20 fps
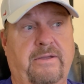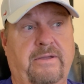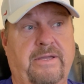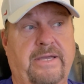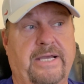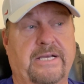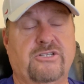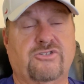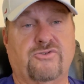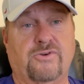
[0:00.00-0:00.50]

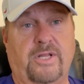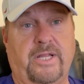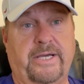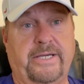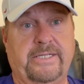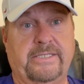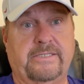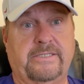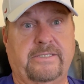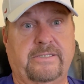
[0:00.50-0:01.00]
extra
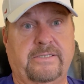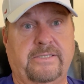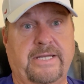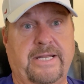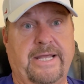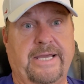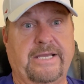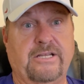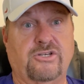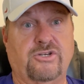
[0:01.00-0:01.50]
lights that
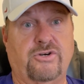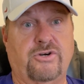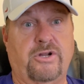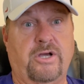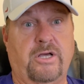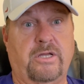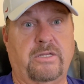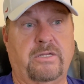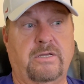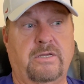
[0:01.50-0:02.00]
I can turn
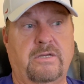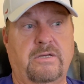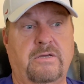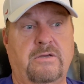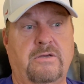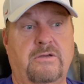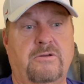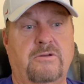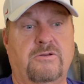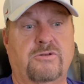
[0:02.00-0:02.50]
on.
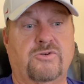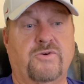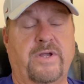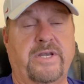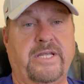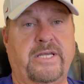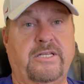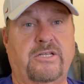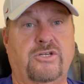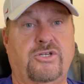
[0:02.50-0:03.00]
So I
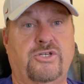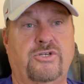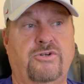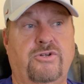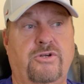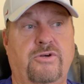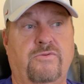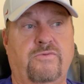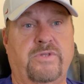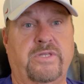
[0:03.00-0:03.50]
need to shoot
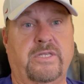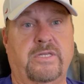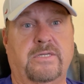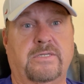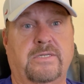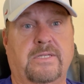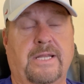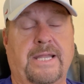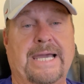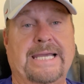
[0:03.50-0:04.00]
it when
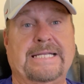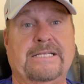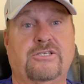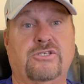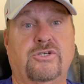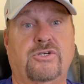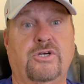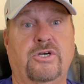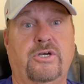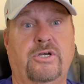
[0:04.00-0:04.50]
this light's
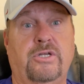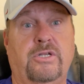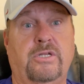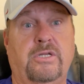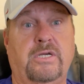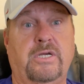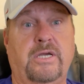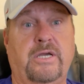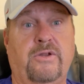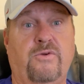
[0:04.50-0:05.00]
good
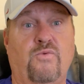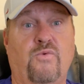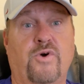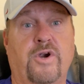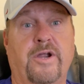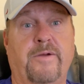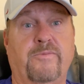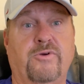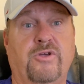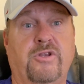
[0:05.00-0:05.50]
in where
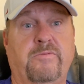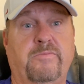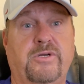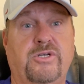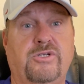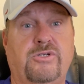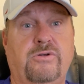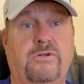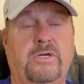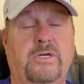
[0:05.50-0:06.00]
I'm going to be
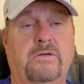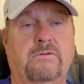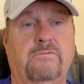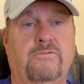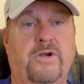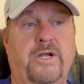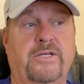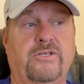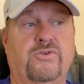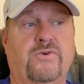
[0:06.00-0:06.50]
shooting it,
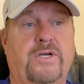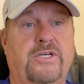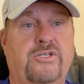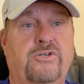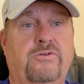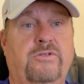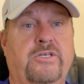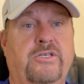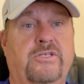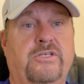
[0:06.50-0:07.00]
right? So I
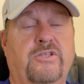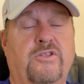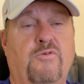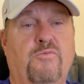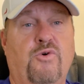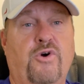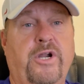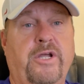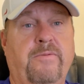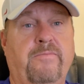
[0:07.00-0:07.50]
shoot these in the
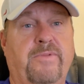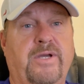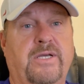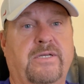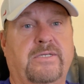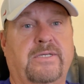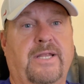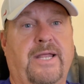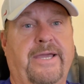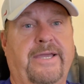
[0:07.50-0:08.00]
morning
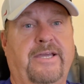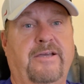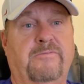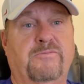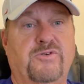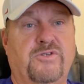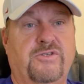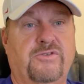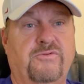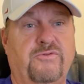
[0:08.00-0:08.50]
because the light
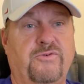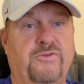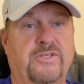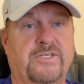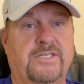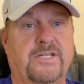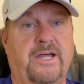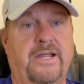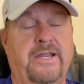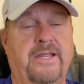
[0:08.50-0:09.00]
comes through the
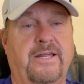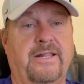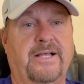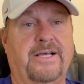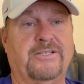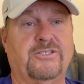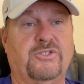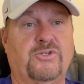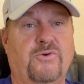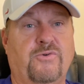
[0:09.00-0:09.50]
sliding
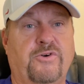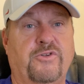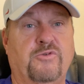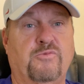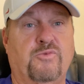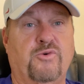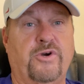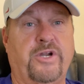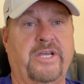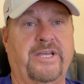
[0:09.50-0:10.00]
glass door in the
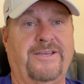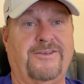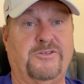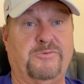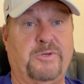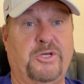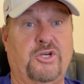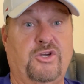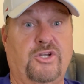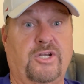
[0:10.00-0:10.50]
morning, gives
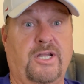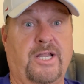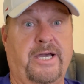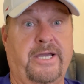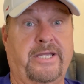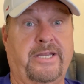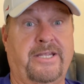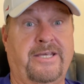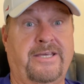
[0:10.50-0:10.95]
me good light.